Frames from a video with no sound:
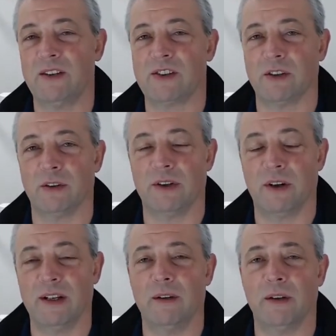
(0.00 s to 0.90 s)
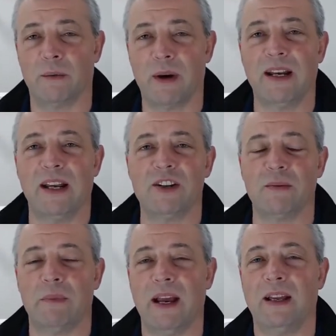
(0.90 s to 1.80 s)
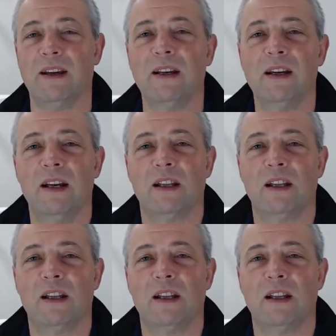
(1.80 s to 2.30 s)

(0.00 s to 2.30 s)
cylinder, in the right engine bank.